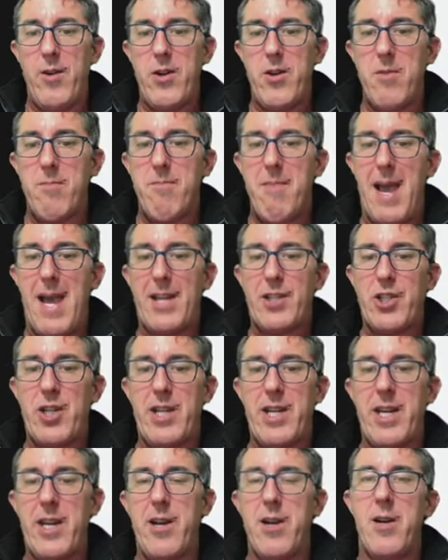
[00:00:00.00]
you match in
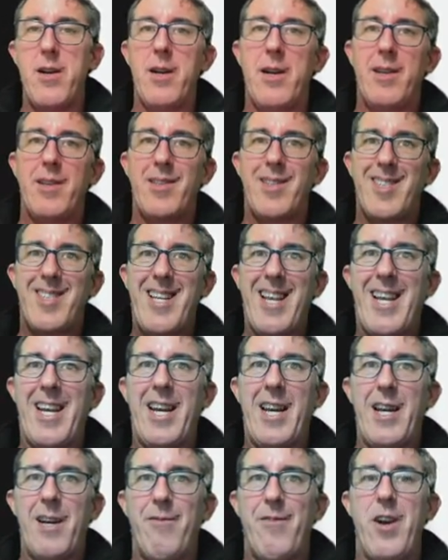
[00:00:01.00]
here, stick it
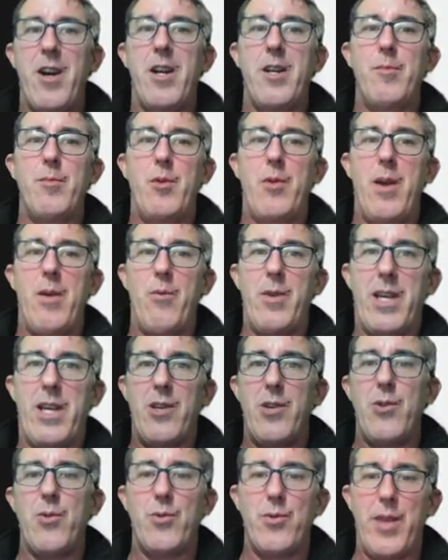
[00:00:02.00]
in a variable that we can
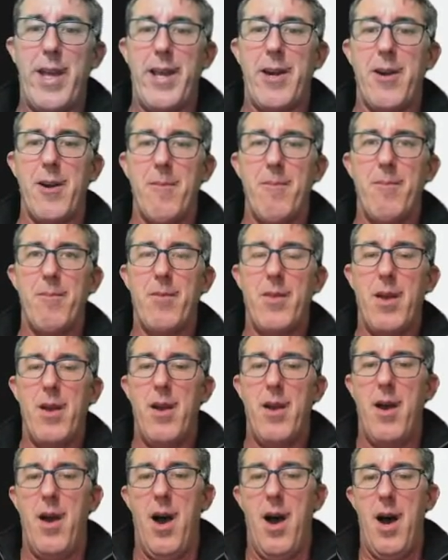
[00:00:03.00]
use later.
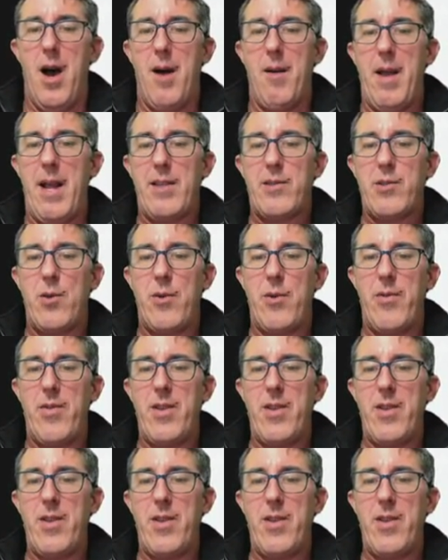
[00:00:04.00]
Uh, and so in